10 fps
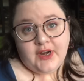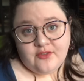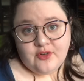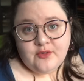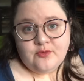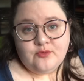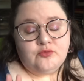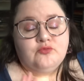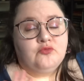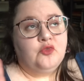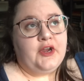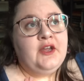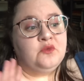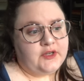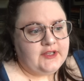I've
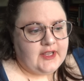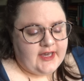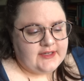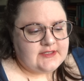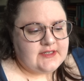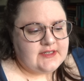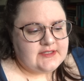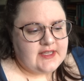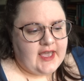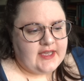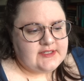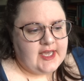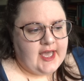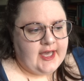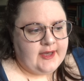re realized is
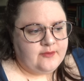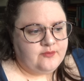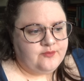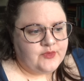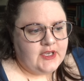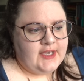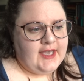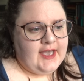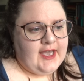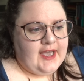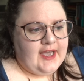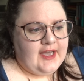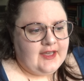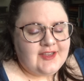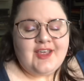that um,
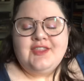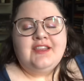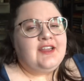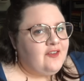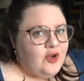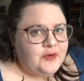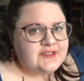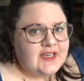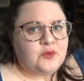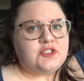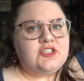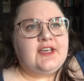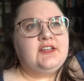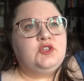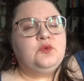the thing that I've always said, which is
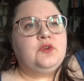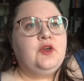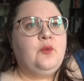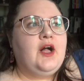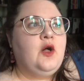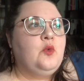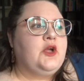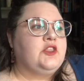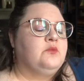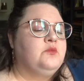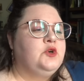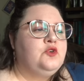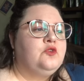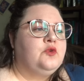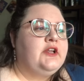I do really well with
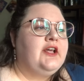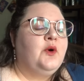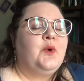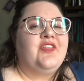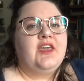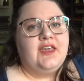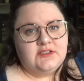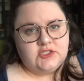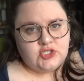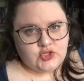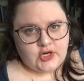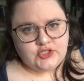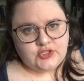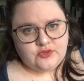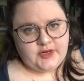mood reading within
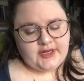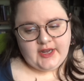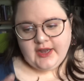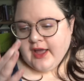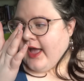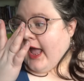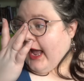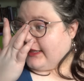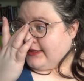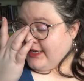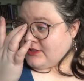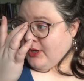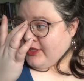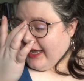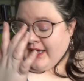structured reading. And last
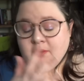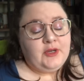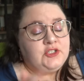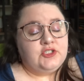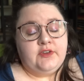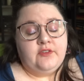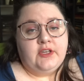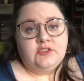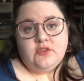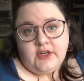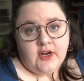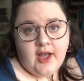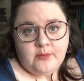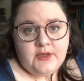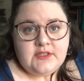month I had a bunch of advanced reader
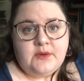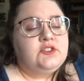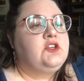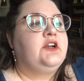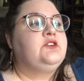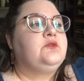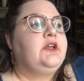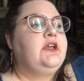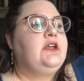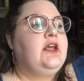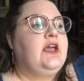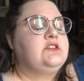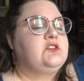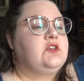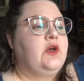copies I was trying to read,
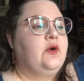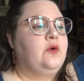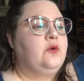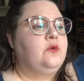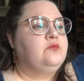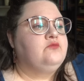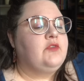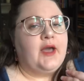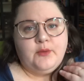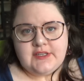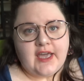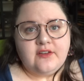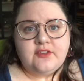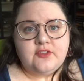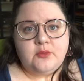and so that was kind
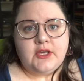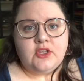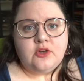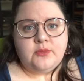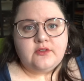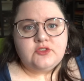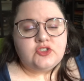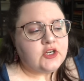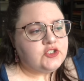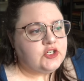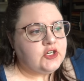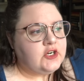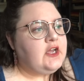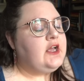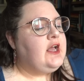of giving me a little bit of
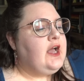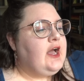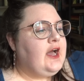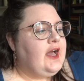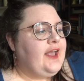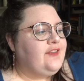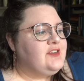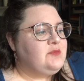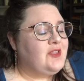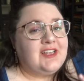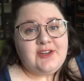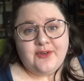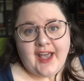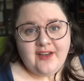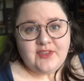structure. Uh, and this month I
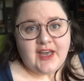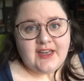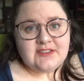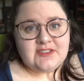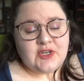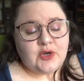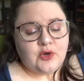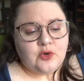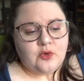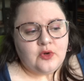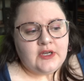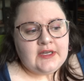don't have that, so